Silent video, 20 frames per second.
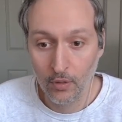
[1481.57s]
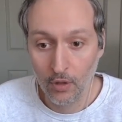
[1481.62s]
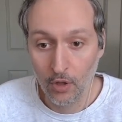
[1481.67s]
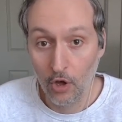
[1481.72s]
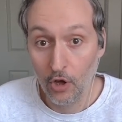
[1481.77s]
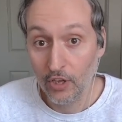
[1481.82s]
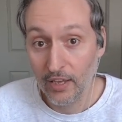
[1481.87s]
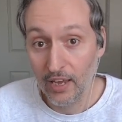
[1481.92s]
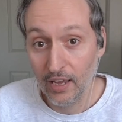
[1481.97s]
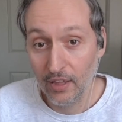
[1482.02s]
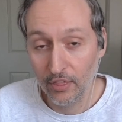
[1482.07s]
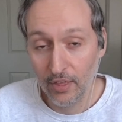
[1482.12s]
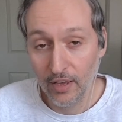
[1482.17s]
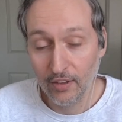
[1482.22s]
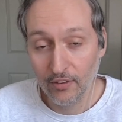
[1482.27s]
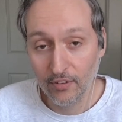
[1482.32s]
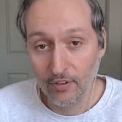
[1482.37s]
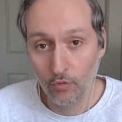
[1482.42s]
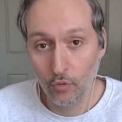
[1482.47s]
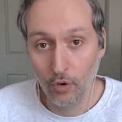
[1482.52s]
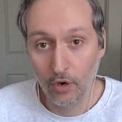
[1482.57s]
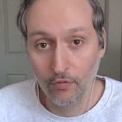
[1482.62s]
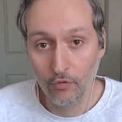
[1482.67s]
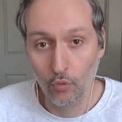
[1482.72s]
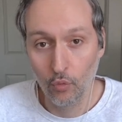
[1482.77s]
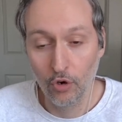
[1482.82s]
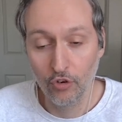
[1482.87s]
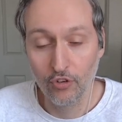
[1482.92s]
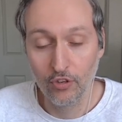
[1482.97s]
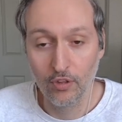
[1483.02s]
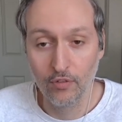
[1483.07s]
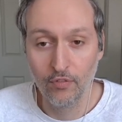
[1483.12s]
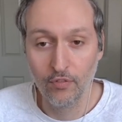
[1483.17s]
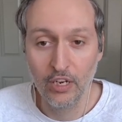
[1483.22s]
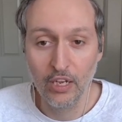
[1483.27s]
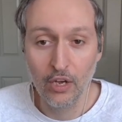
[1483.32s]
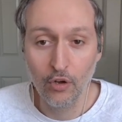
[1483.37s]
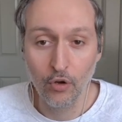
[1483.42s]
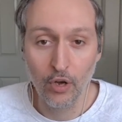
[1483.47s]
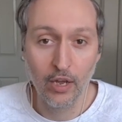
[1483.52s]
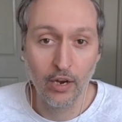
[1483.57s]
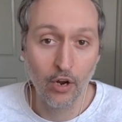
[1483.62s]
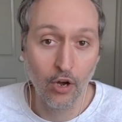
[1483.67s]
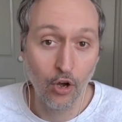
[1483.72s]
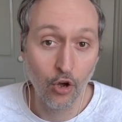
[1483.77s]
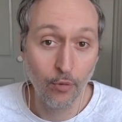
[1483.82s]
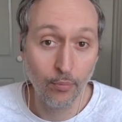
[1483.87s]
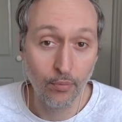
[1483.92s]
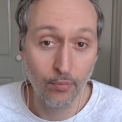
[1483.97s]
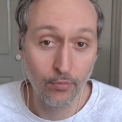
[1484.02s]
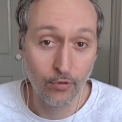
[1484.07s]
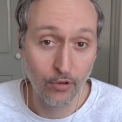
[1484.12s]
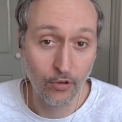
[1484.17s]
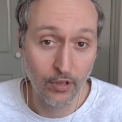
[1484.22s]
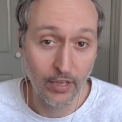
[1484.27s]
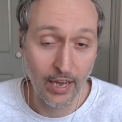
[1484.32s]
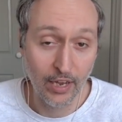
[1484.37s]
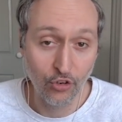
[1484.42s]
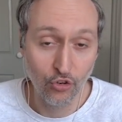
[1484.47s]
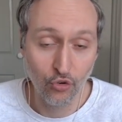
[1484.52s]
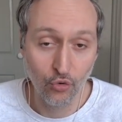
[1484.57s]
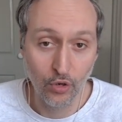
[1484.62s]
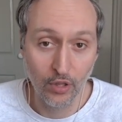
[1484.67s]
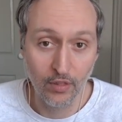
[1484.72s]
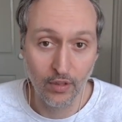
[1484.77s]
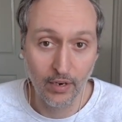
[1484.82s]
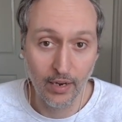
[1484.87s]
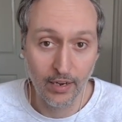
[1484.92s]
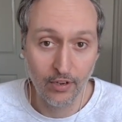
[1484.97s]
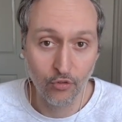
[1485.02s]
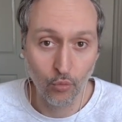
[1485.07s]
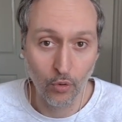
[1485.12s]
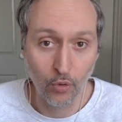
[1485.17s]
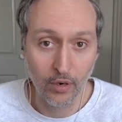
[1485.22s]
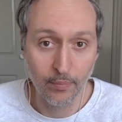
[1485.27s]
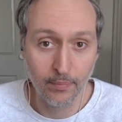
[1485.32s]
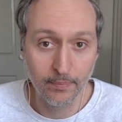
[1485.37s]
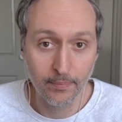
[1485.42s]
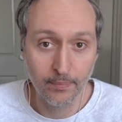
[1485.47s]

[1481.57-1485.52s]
Okay, thanks everyone for watching the video, and I hope to catch you in the next one.